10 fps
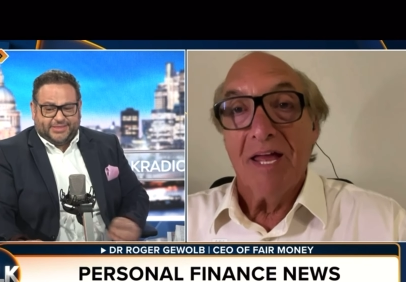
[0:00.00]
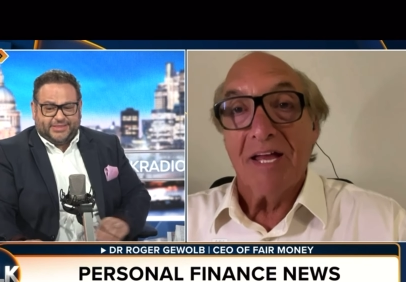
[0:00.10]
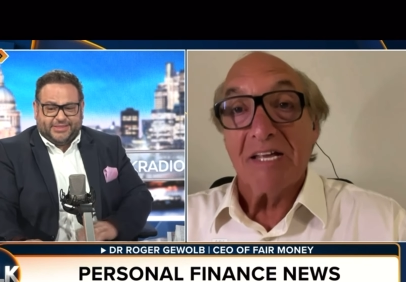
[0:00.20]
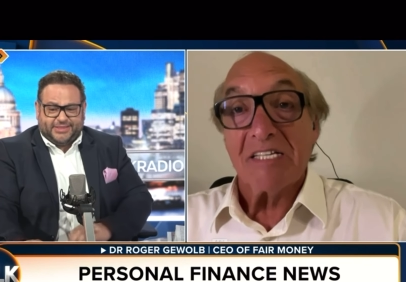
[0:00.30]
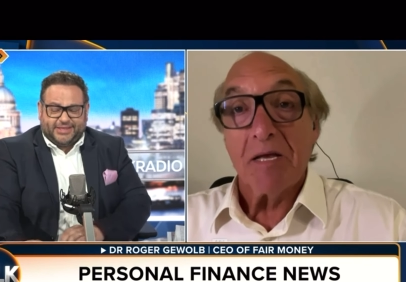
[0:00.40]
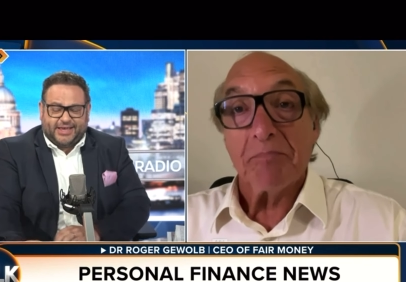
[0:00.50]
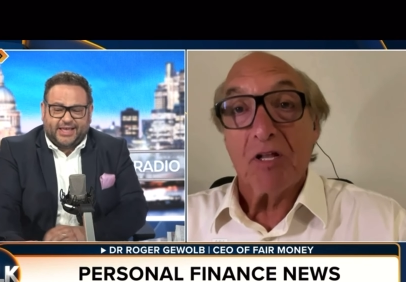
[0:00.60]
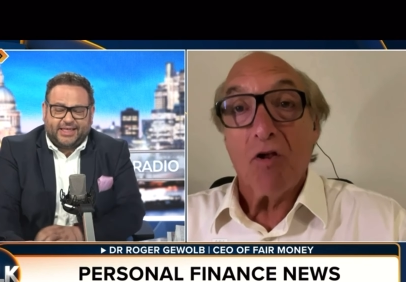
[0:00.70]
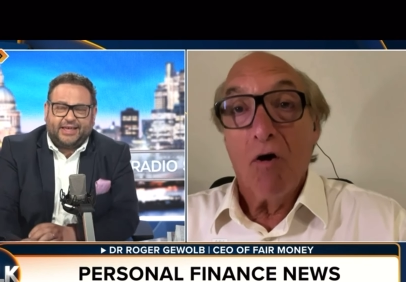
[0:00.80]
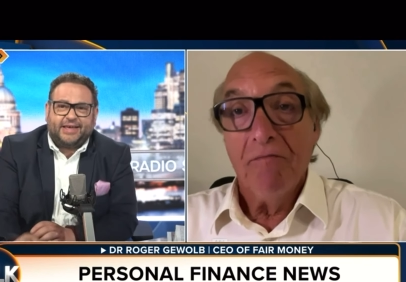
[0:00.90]
Speaker 1: except
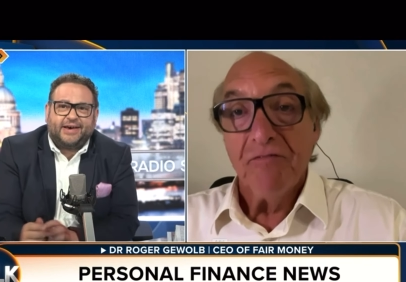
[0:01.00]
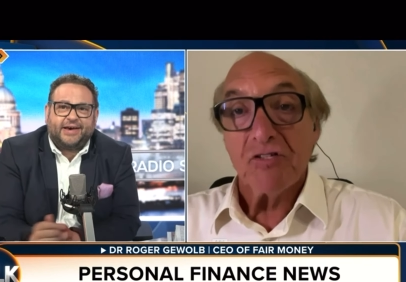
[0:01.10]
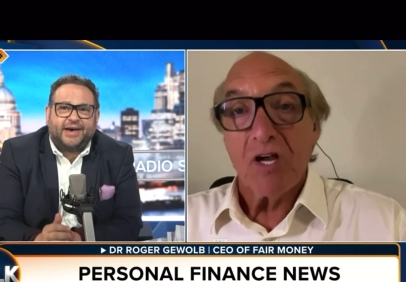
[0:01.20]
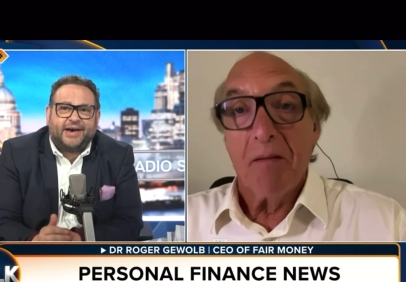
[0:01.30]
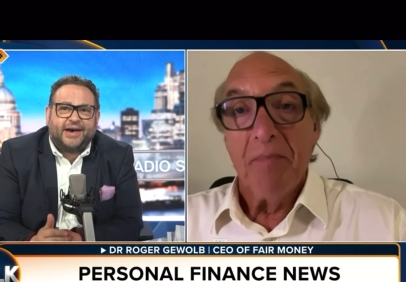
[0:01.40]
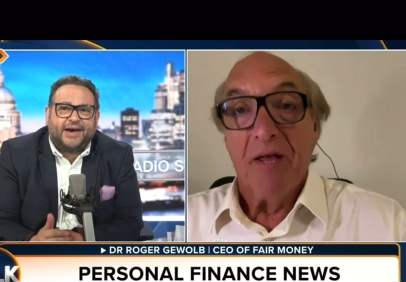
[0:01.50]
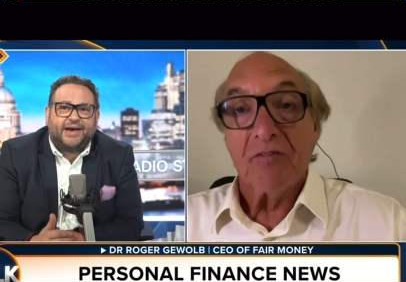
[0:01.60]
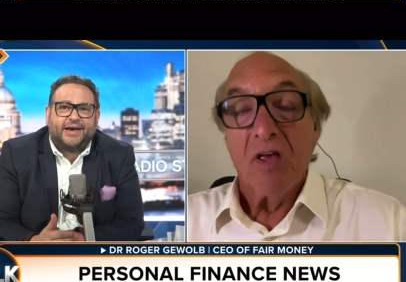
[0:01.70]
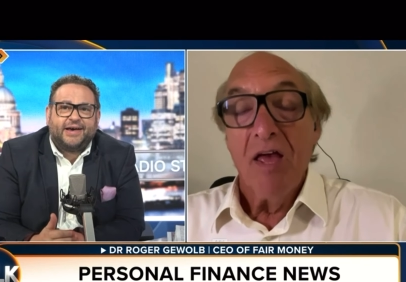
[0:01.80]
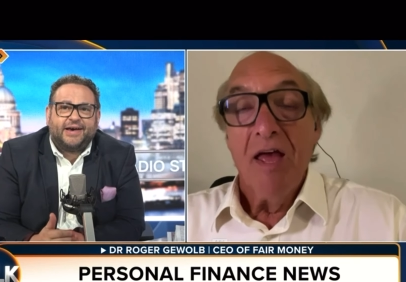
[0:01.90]
that Ofgem
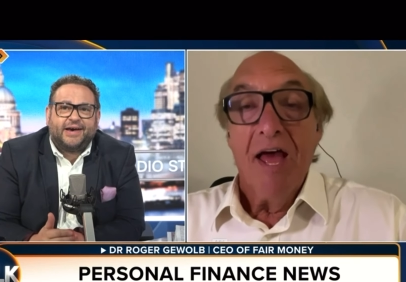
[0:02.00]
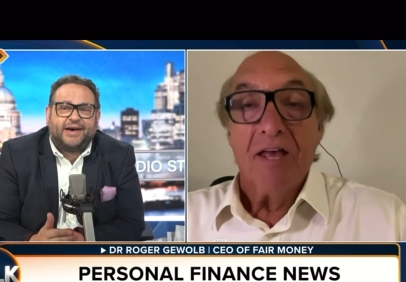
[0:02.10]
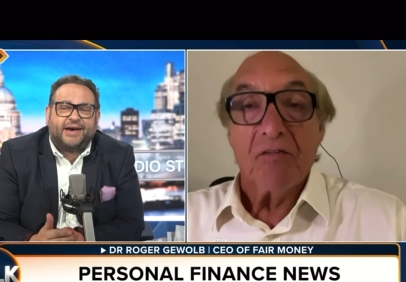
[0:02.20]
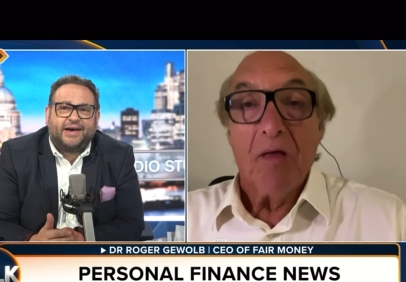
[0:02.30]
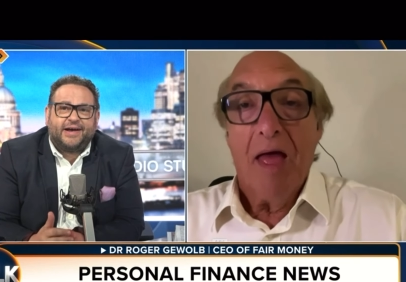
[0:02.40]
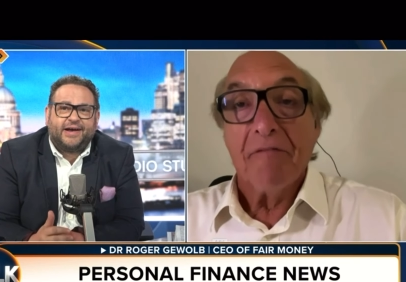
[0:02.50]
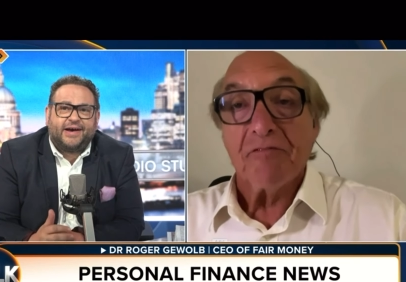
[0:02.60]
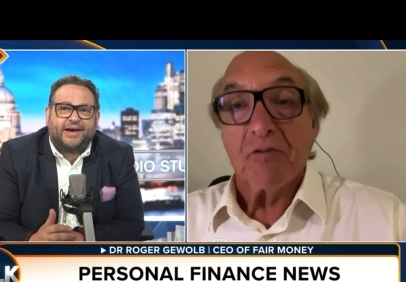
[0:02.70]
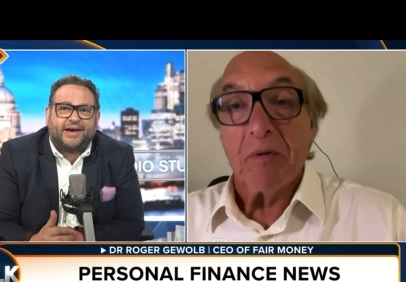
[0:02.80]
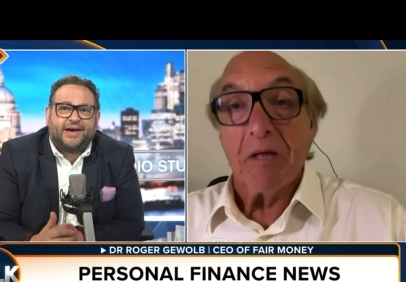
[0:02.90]
has, has,
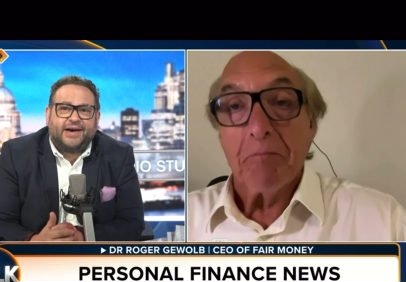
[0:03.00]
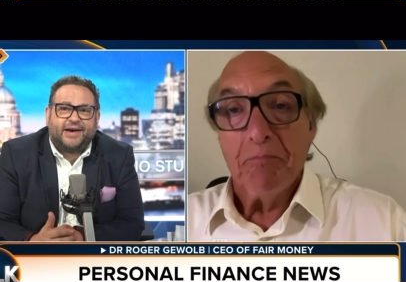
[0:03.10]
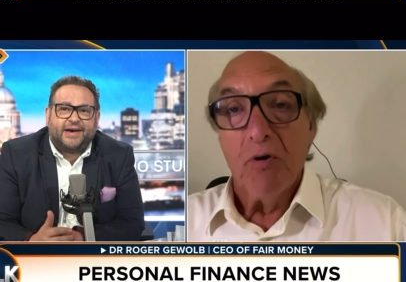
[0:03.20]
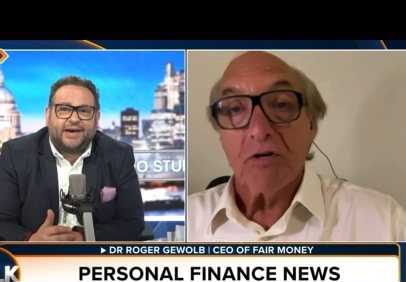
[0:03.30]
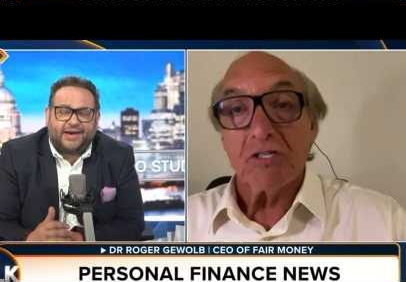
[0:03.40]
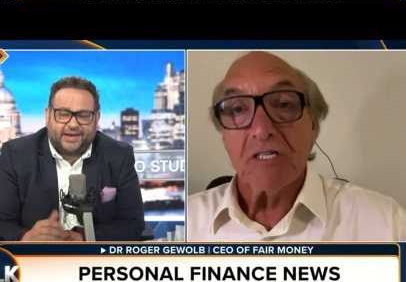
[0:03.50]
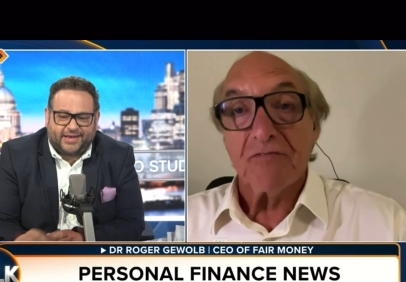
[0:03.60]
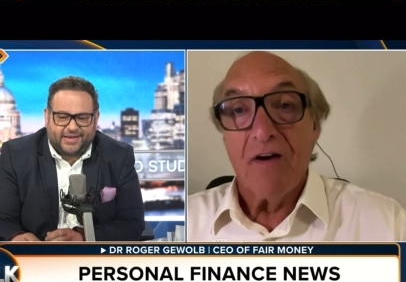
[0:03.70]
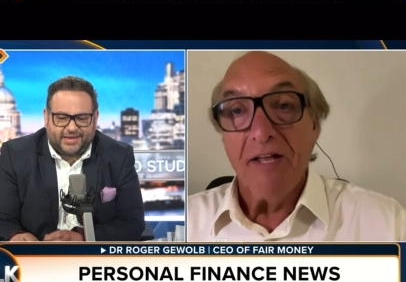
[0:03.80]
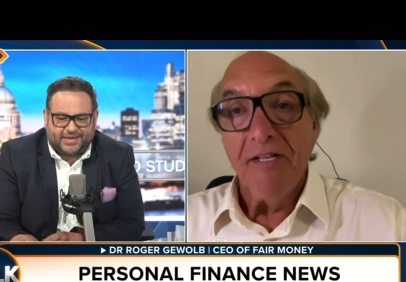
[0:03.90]
after being pushed,
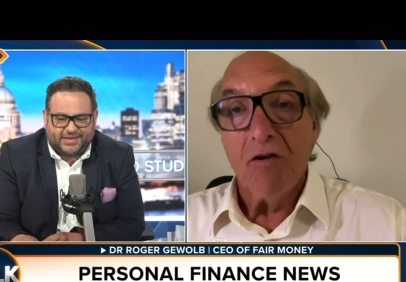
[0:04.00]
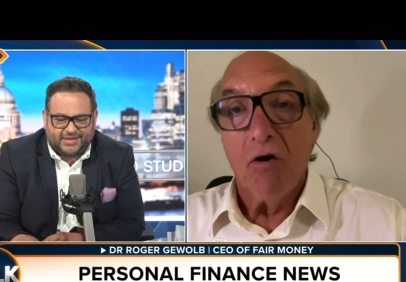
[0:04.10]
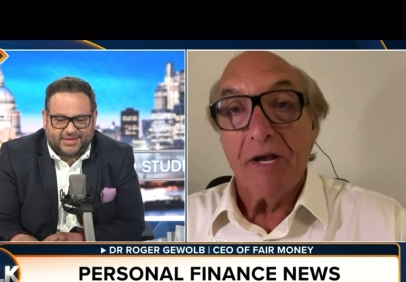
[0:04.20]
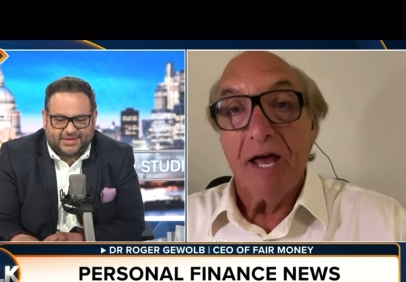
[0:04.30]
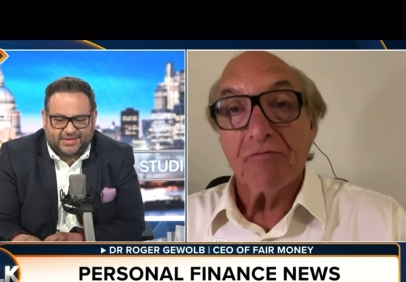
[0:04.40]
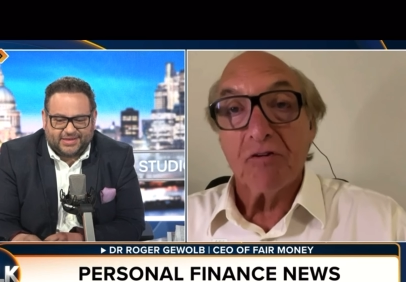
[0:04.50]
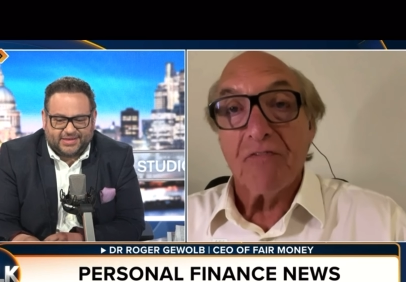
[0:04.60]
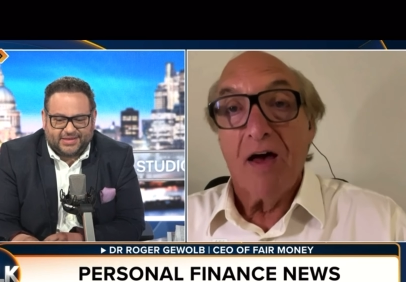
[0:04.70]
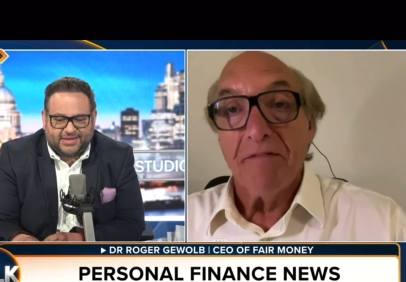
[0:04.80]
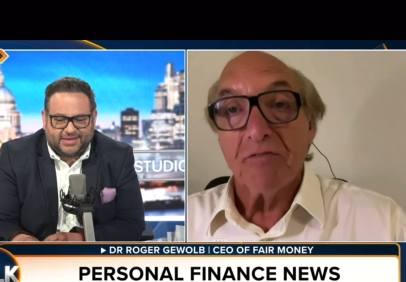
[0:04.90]
has finally gone after
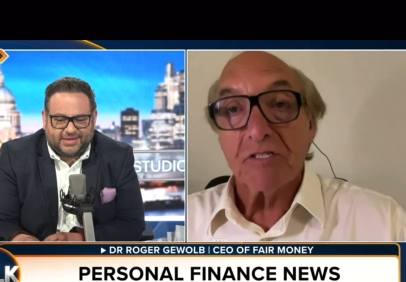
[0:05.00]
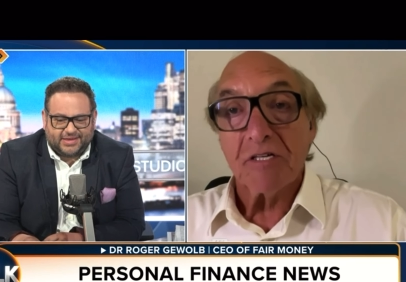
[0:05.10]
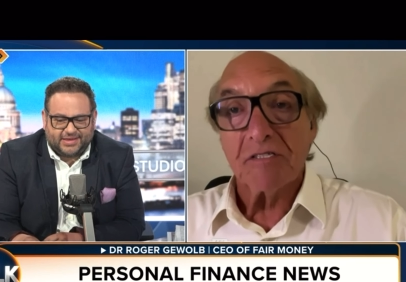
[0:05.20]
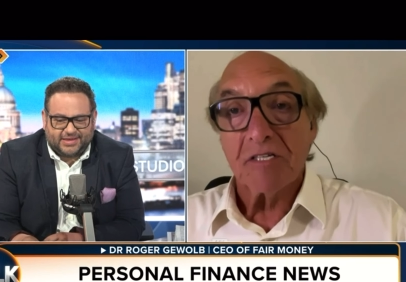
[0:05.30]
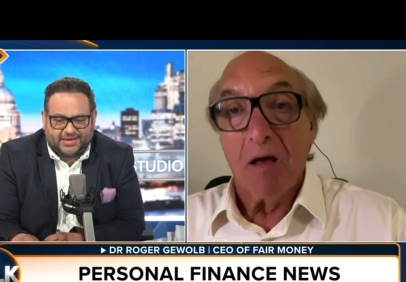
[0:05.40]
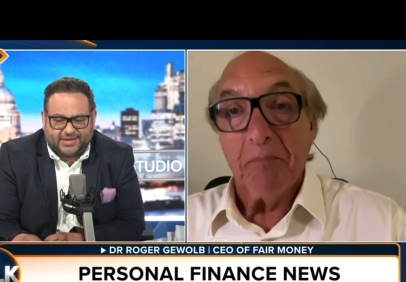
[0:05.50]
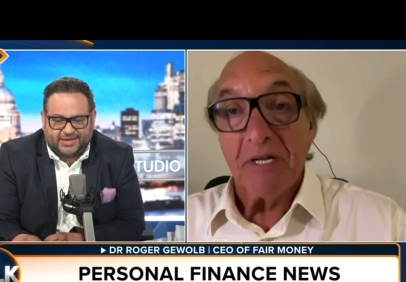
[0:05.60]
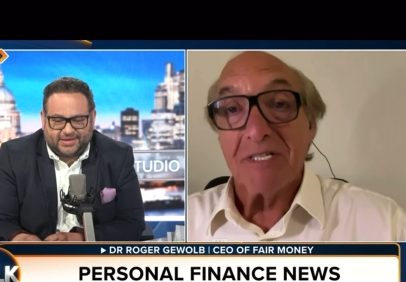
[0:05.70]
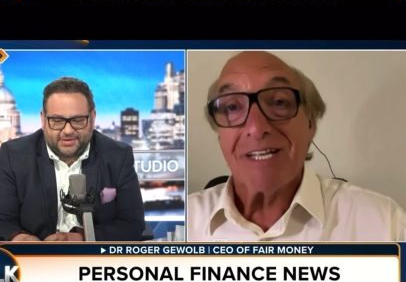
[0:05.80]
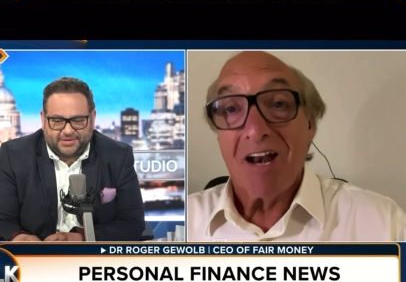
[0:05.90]
five or six
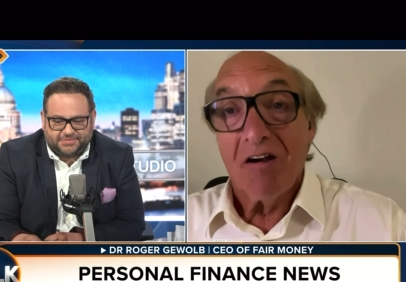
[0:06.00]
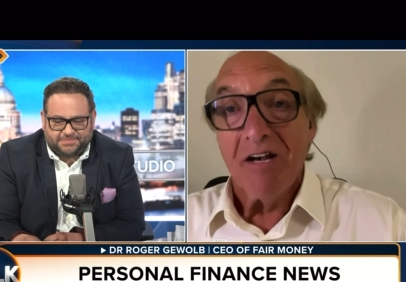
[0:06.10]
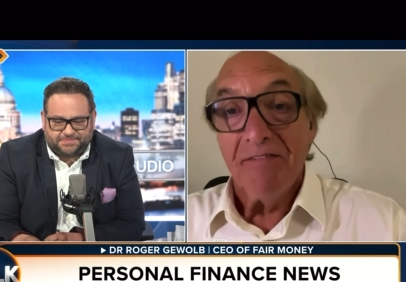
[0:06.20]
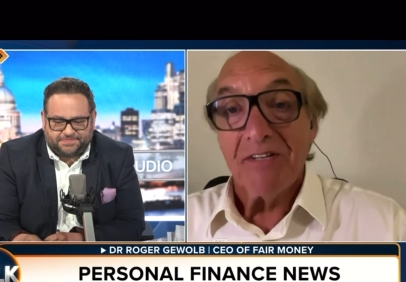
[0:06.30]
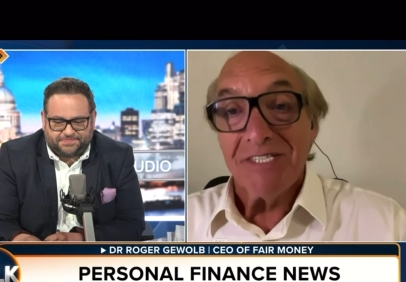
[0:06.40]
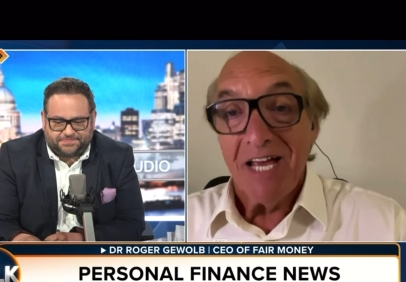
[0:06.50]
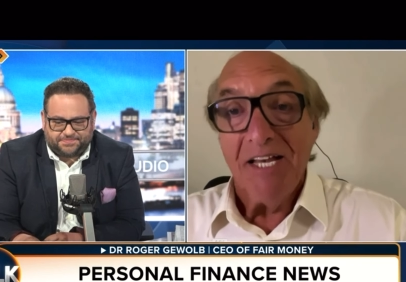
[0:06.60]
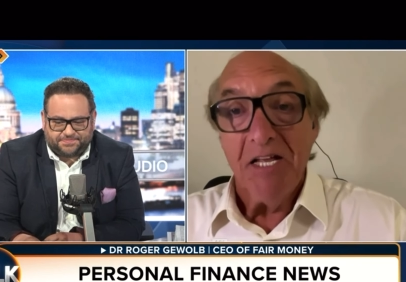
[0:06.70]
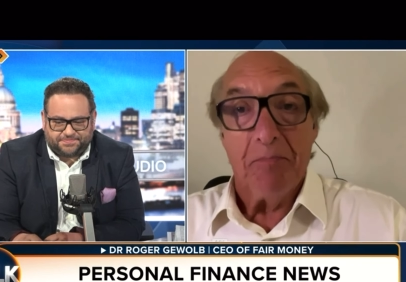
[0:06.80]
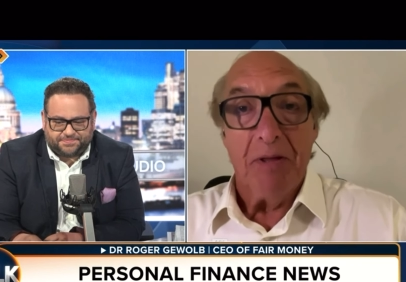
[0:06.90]
companies that aren't even
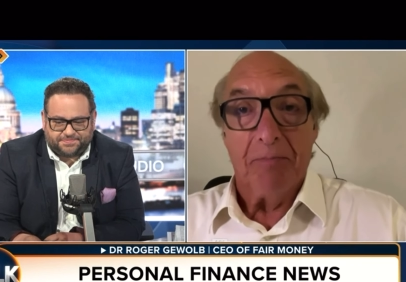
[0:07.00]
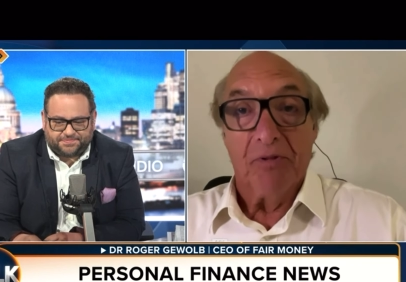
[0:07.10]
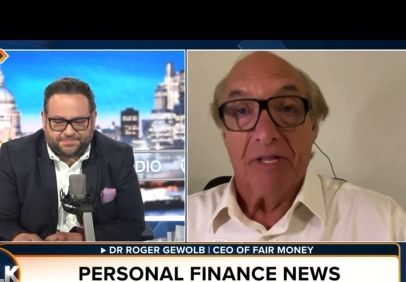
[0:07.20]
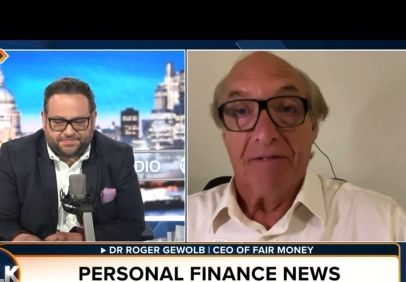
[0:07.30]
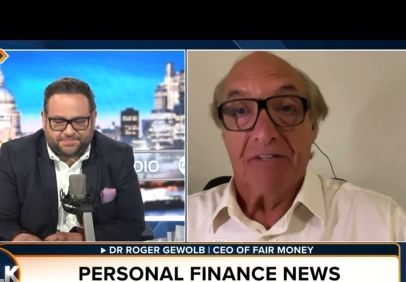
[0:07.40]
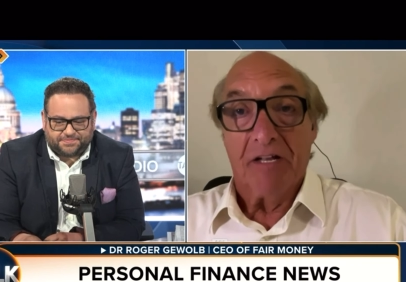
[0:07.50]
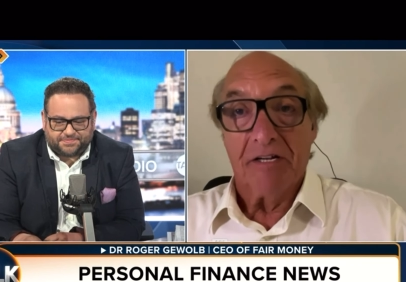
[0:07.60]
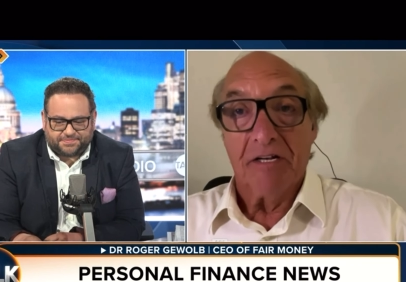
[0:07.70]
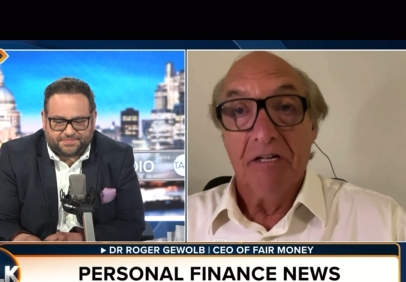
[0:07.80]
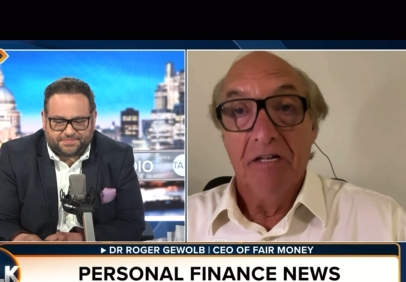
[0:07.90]
telling people they've
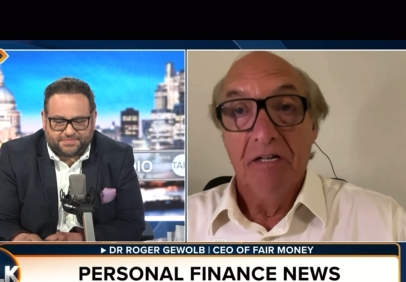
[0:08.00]
done it.